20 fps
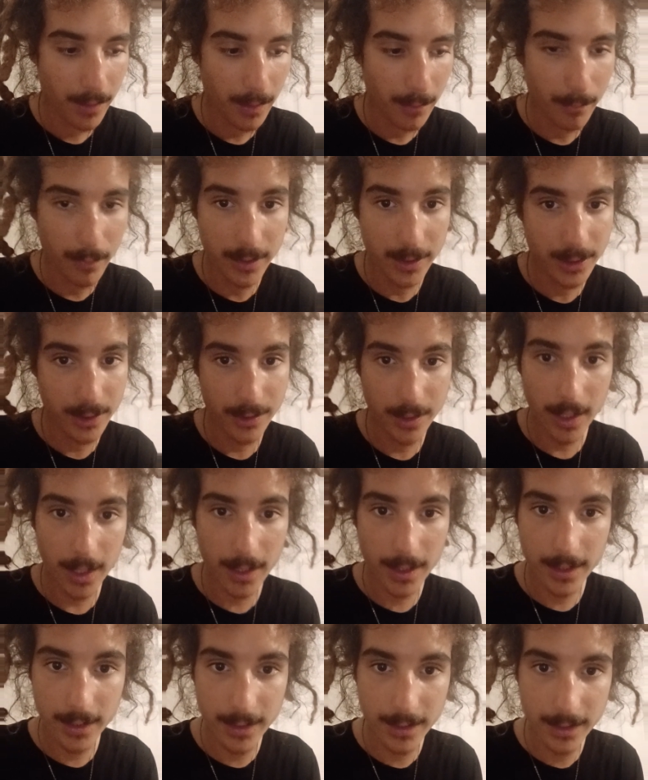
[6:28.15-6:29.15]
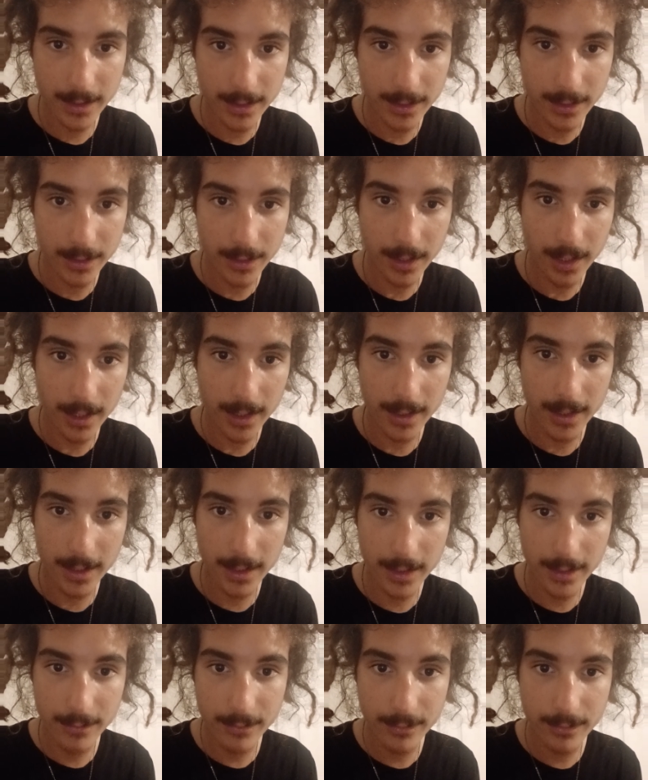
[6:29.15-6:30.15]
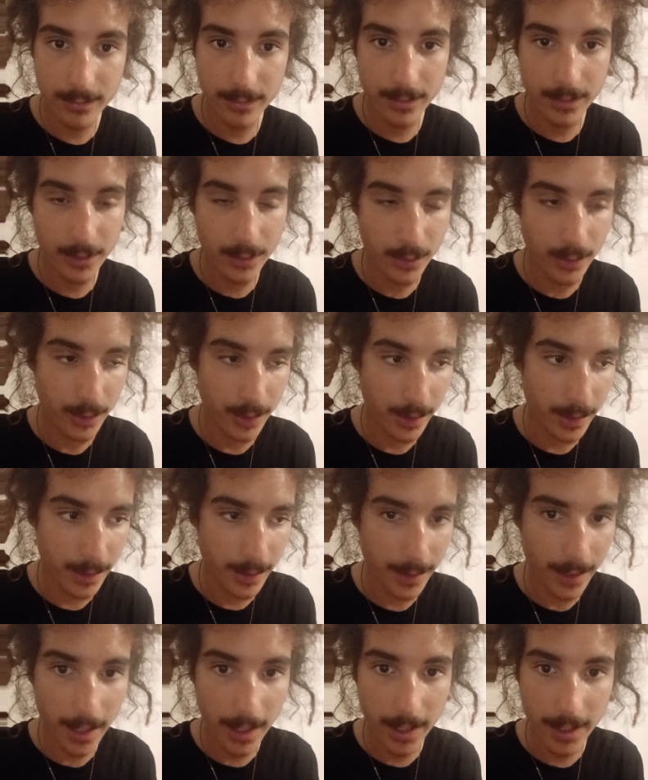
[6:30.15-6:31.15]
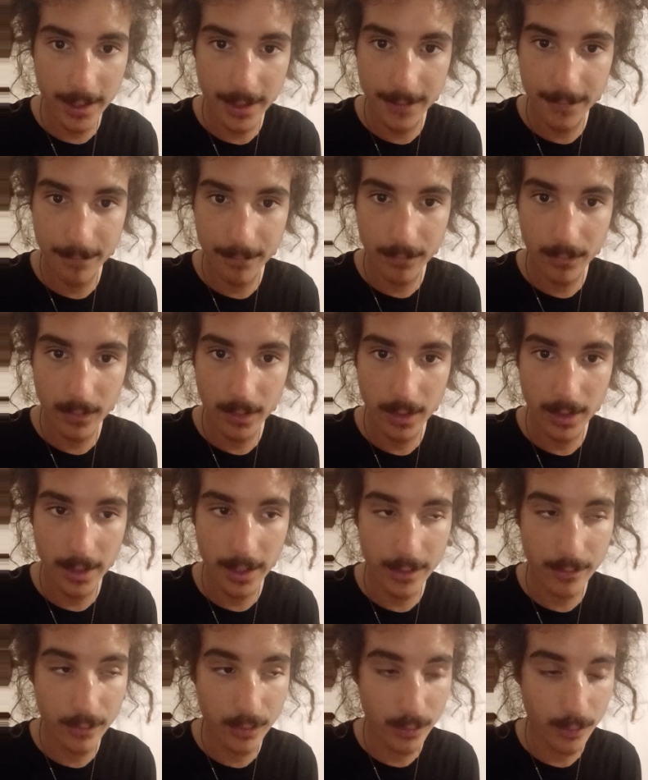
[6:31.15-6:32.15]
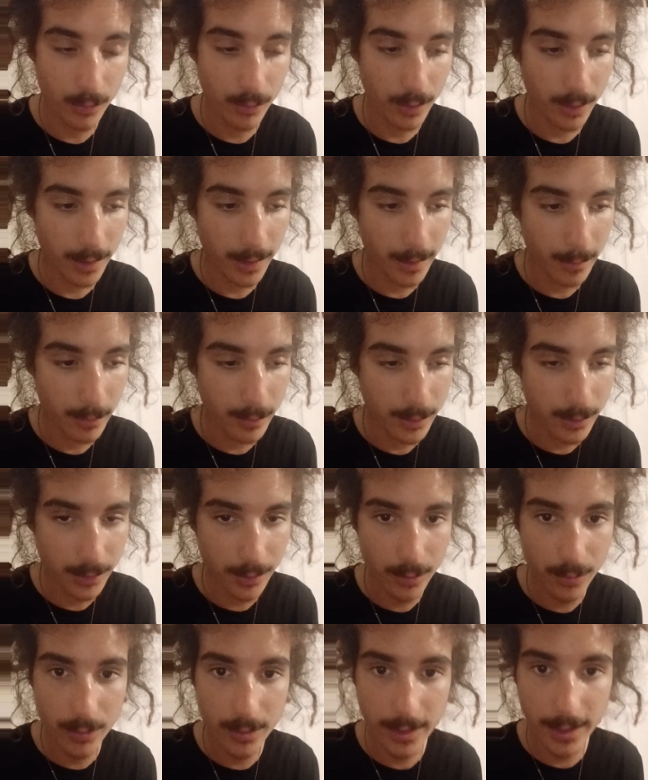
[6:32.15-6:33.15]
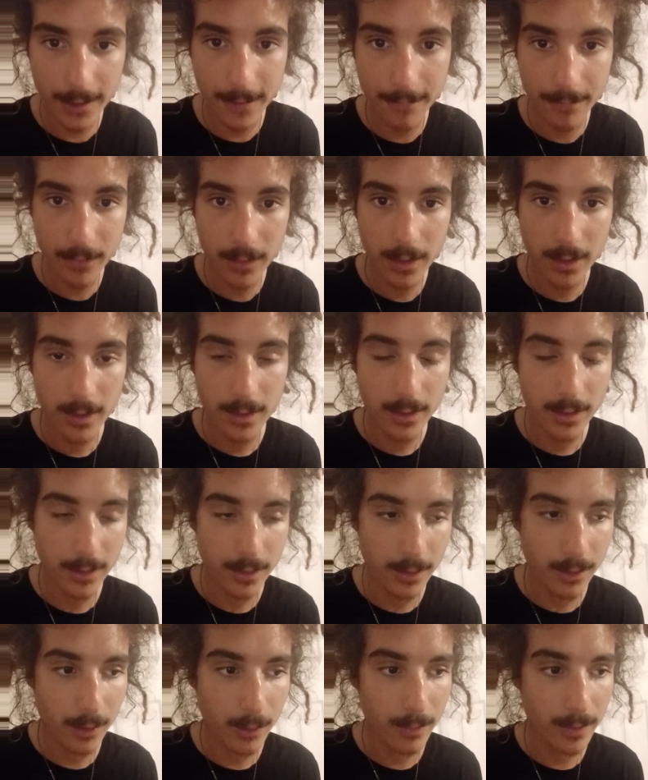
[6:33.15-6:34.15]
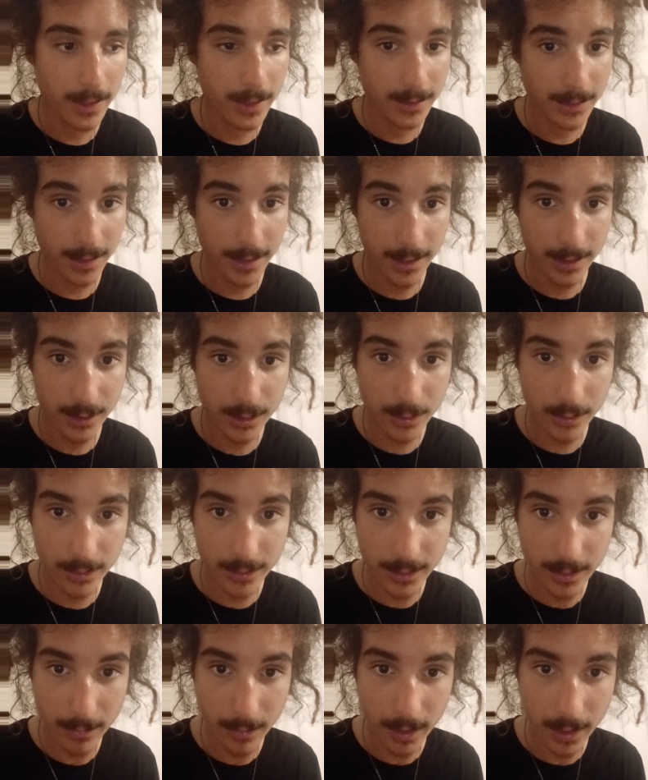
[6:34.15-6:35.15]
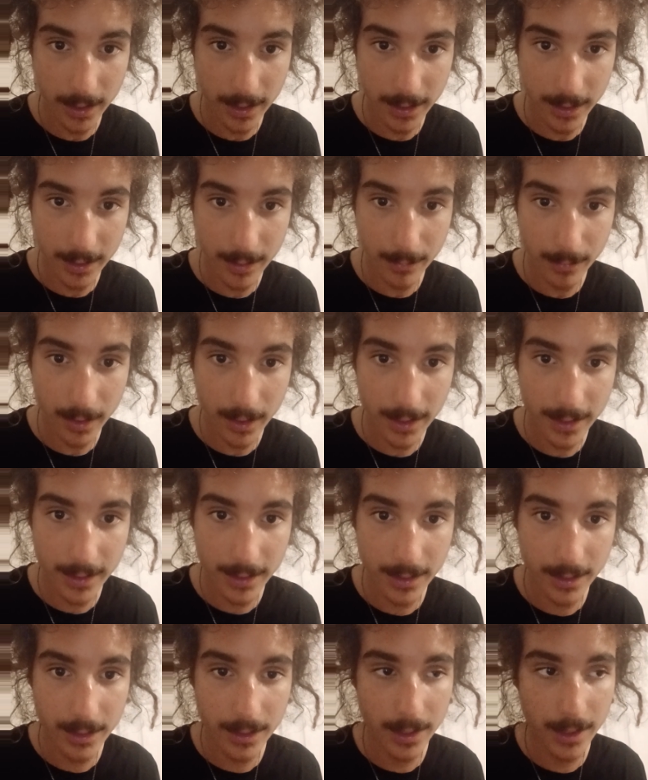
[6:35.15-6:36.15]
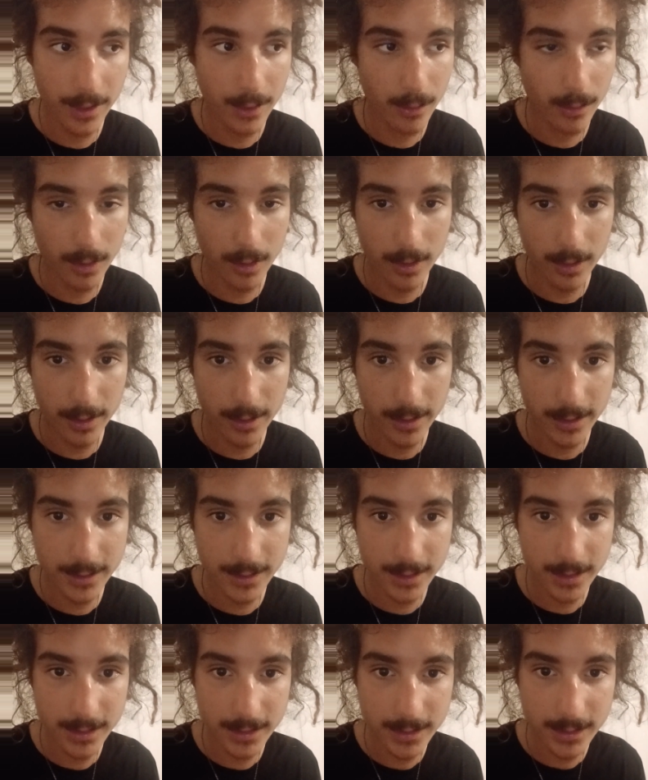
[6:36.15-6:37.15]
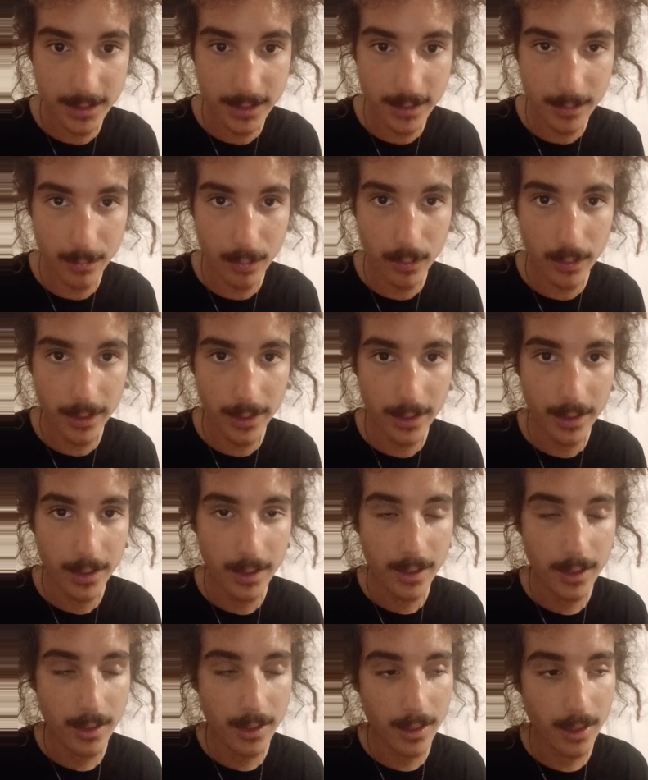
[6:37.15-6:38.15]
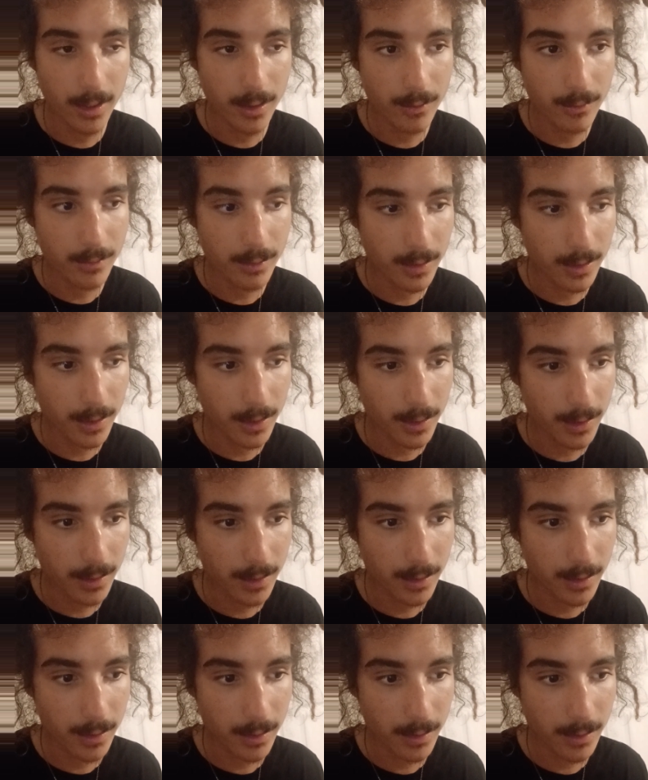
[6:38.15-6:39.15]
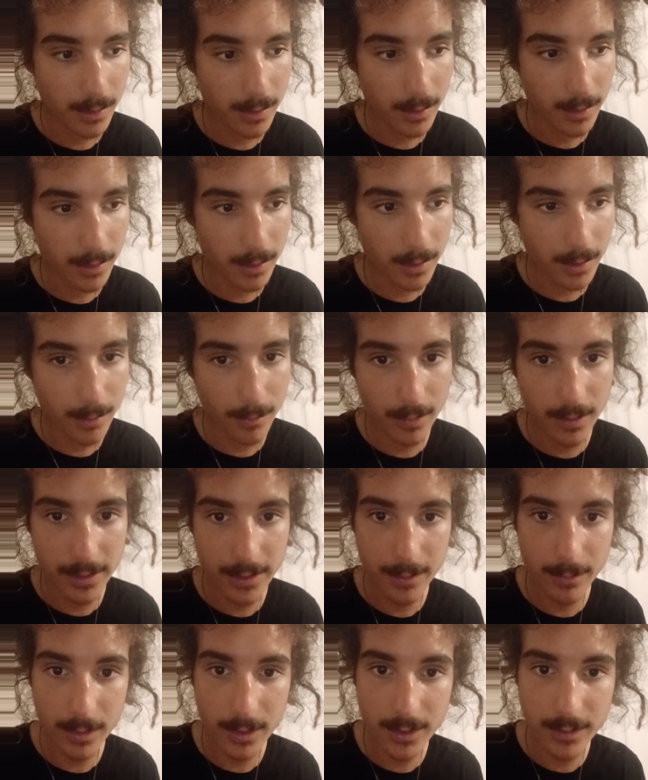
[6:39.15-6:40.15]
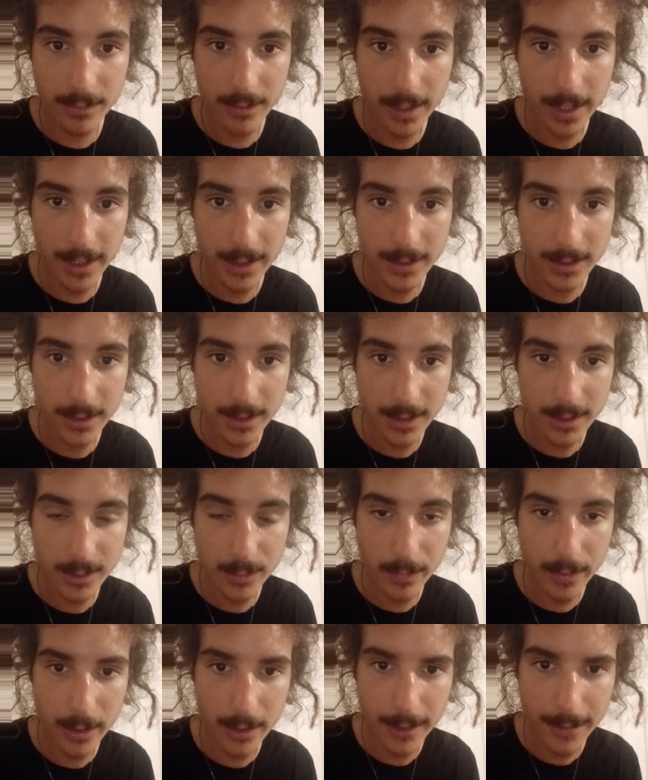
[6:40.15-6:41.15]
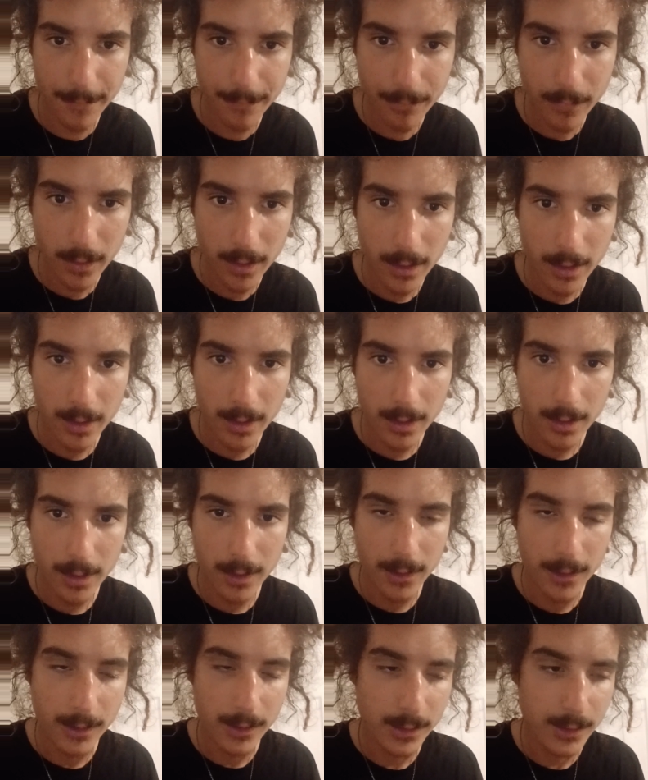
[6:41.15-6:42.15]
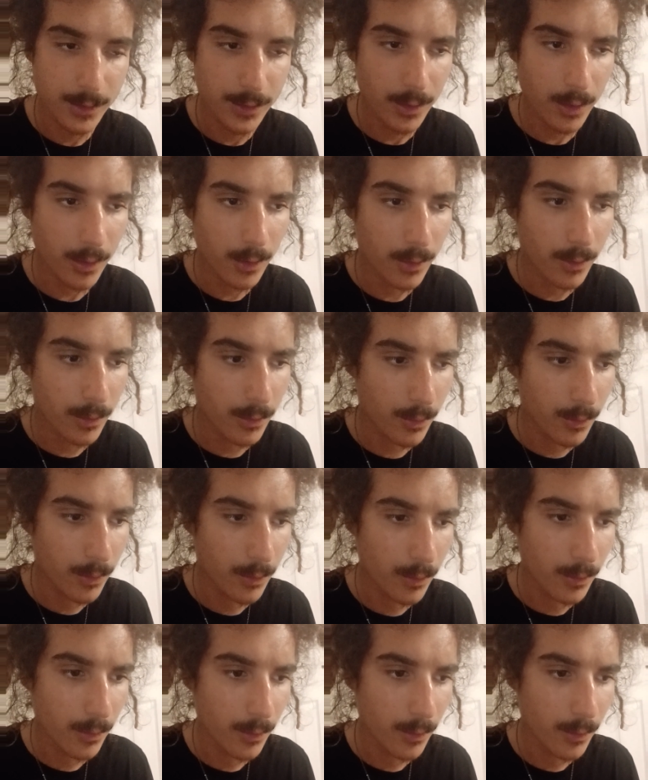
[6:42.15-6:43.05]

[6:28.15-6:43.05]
but you're not gonna you're not gonna live you're gonna die if you are able to do that you know because it destroys the body and the mind it no longer exists at the point of uh, complete immersification in spirit so